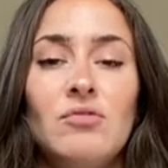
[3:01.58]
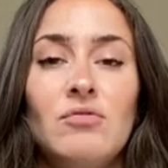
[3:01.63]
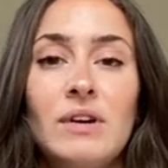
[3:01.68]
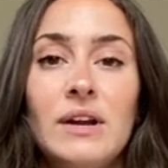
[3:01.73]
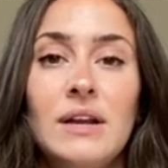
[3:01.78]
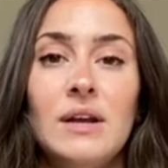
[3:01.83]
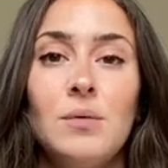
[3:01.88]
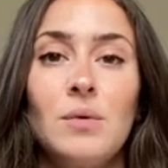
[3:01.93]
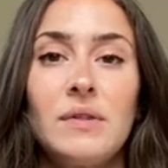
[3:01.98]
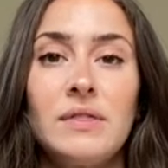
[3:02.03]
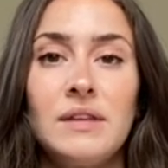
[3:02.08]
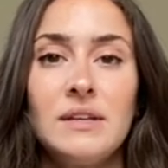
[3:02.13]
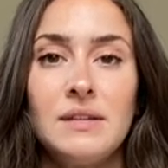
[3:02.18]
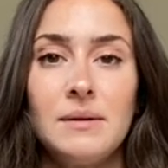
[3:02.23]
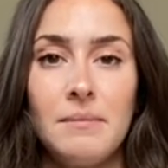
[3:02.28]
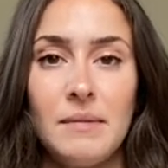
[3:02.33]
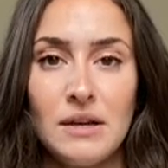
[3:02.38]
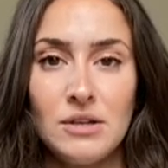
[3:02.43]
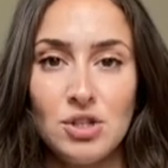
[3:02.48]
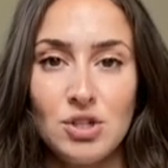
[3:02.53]
reading what the
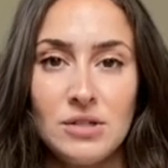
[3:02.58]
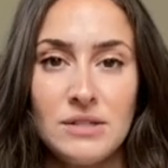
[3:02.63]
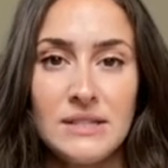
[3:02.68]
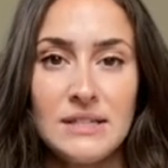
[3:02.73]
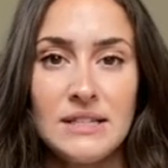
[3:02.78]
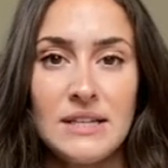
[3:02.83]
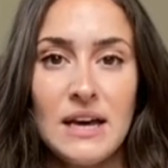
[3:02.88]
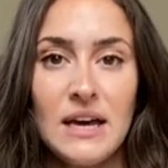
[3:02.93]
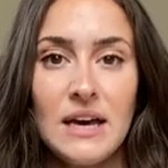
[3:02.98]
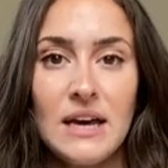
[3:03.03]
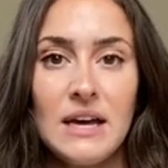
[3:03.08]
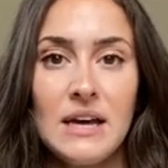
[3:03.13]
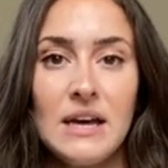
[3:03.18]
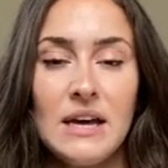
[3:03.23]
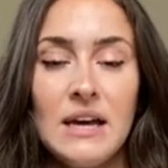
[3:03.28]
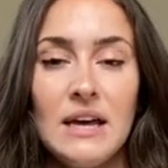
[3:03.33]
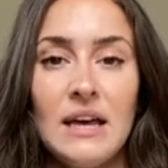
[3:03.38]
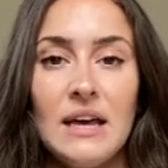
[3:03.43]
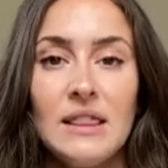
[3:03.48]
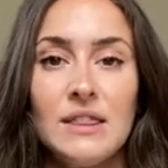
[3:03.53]
dimensions say
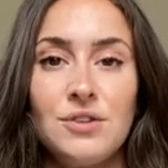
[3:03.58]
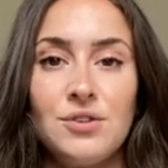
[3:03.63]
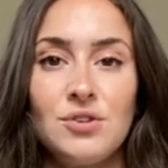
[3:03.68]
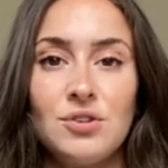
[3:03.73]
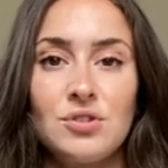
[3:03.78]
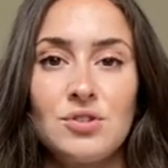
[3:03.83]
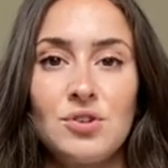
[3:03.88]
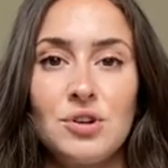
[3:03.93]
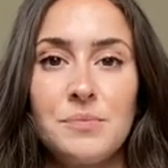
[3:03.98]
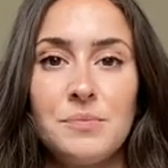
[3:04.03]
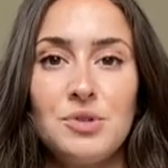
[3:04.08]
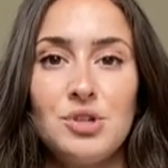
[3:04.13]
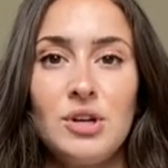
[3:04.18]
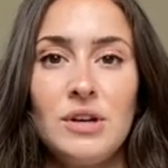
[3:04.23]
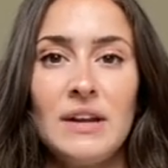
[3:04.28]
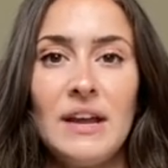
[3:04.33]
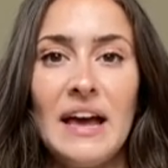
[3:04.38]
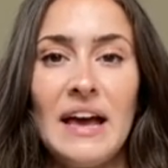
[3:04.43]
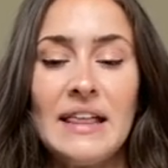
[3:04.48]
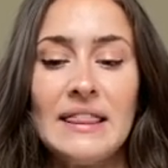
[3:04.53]
in the
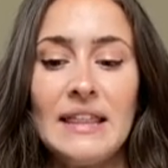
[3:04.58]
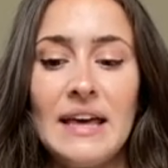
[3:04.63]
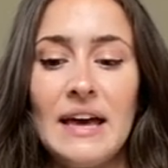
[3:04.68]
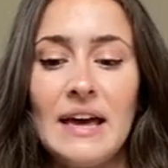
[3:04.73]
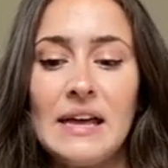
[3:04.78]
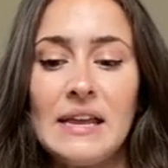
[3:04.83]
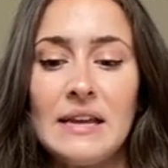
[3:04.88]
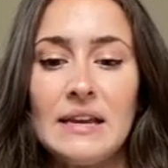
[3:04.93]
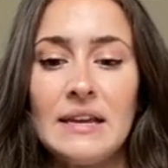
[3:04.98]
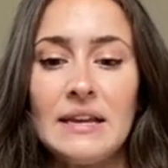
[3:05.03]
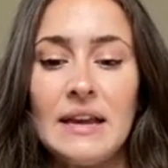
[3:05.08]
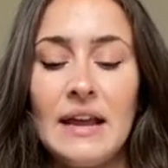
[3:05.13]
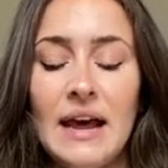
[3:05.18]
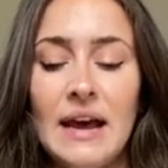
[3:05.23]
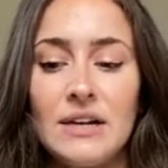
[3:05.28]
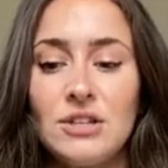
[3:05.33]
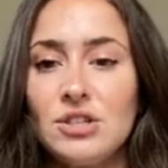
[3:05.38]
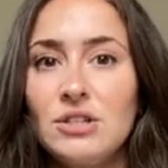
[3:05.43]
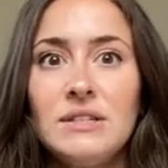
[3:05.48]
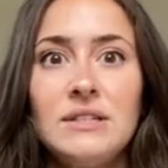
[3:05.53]
description, and then
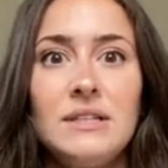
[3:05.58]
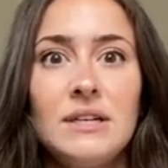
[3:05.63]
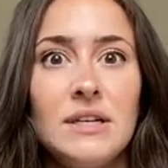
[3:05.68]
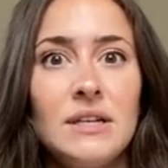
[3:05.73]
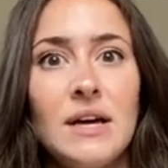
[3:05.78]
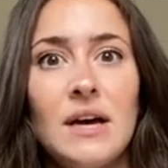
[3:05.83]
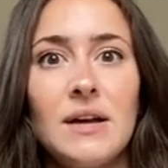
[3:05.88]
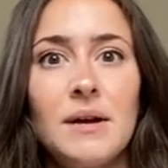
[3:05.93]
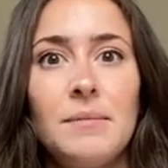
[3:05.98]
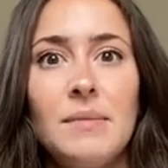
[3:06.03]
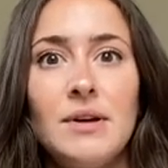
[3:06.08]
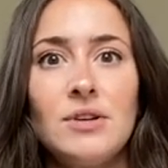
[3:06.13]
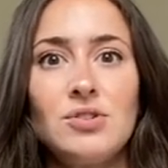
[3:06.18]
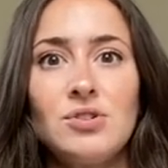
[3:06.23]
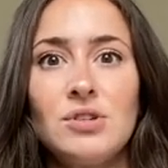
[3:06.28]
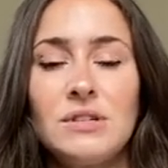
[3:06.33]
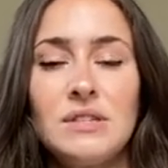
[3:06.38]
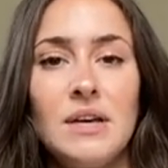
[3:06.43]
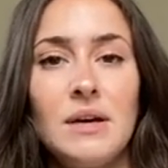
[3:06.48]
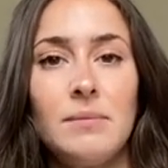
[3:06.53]
actually take out a
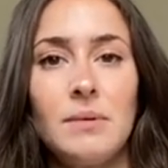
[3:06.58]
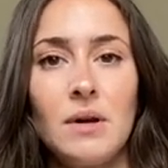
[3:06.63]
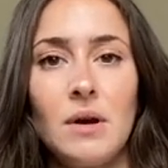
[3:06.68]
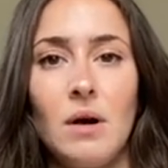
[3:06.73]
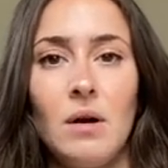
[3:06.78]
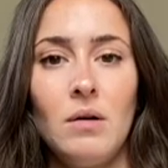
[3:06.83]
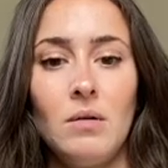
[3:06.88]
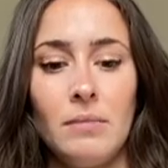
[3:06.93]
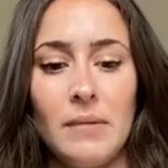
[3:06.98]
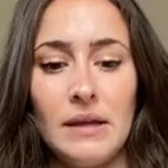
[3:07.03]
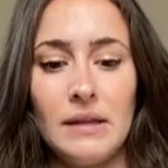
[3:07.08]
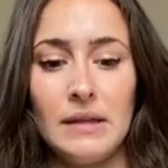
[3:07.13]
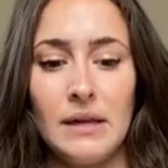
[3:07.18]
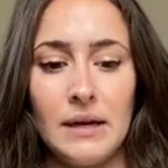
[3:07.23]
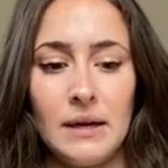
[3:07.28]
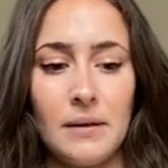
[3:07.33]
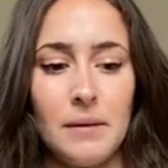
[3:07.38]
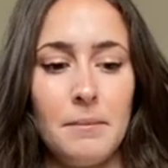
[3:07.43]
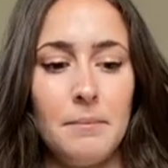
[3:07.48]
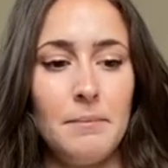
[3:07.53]
measuring tape at home and
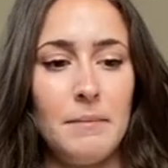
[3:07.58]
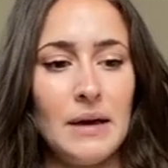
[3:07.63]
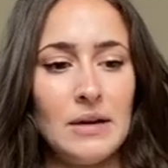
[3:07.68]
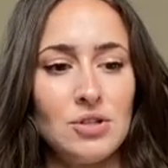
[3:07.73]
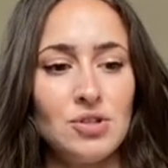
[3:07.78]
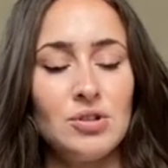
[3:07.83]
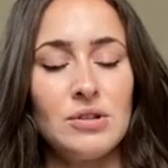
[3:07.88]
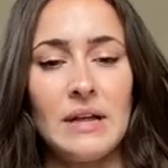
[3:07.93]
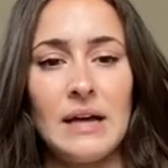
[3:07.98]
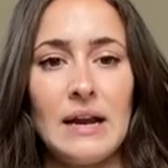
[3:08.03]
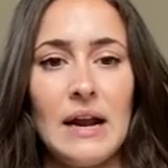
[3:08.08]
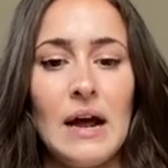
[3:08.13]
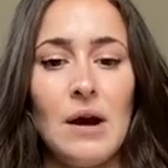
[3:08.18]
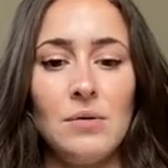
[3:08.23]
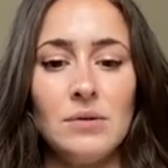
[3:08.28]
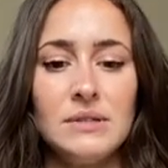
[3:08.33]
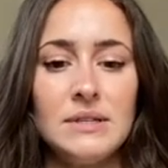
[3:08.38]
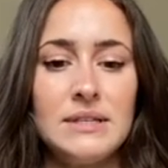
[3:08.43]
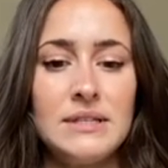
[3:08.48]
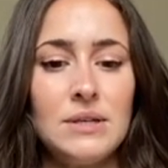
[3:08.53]
like measure that
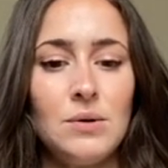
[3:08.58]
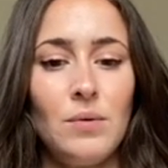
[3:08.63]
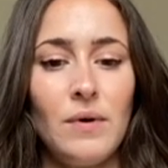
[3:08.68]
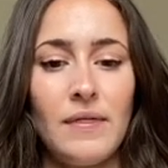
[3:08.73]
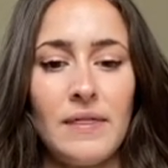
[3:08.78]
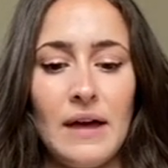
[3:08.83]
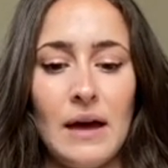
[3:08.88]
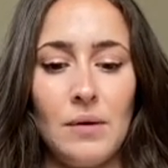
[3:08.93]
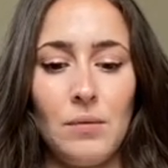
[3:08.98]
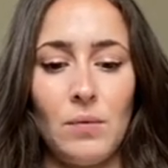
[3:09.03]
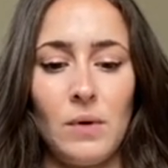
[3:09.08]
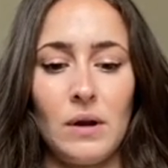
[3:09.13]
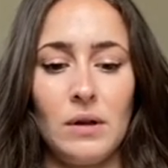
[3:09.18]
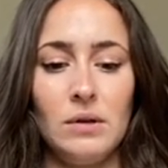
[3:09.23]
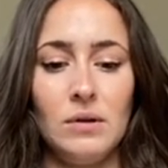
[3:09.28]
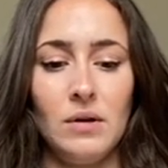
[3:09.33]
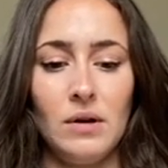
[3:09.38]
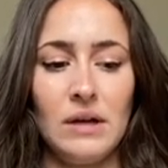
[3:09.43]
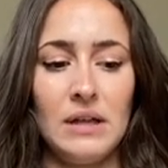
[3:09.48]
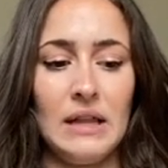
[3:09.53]
out and see what that
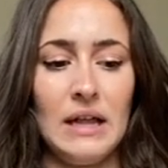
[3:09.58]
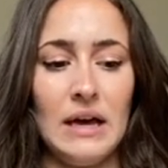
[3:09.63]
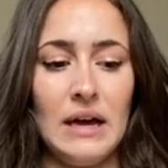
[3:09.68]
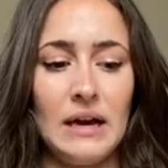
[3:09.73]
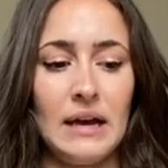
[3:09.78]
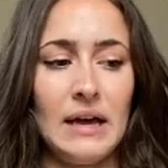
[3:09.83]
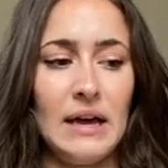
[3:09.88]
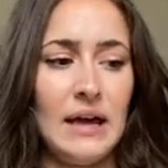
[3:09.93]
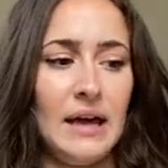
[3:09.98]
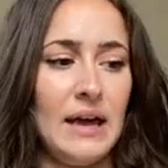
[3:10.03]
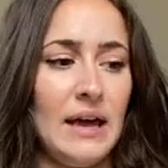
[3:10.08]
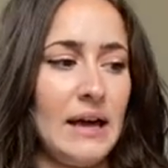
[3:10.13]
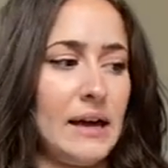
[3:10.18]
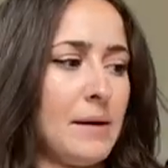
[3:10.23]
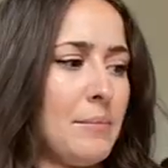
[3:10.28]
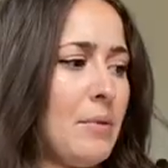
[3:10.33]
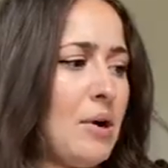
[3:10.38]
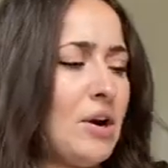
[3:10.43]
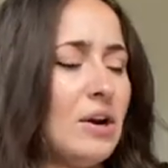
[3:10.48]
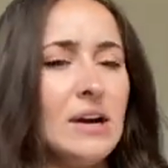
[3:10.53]
would look like and
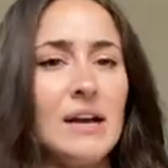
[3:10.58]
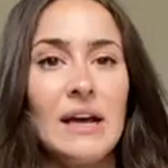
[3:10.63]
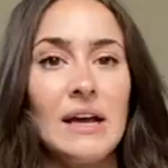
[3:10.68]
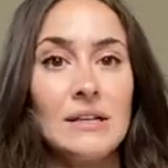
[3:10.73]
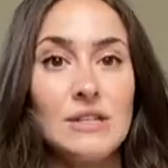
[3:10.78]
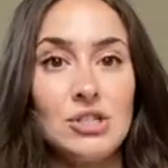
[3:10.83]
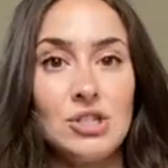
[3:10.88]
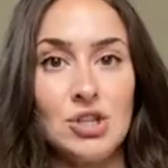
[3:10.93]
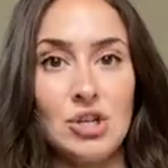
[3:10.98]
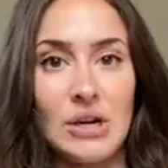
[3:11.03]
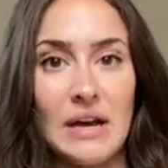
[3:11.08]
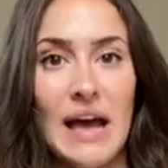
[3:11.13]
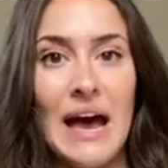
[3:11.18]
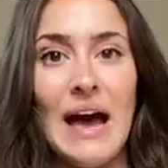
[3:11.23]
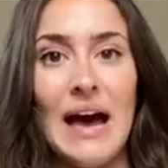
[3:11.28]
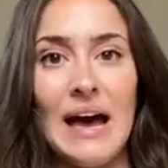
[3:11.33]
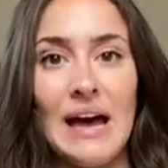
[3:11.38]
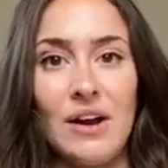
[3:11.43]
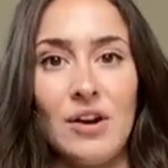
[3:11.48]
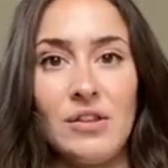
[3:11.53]
compare it against your cat.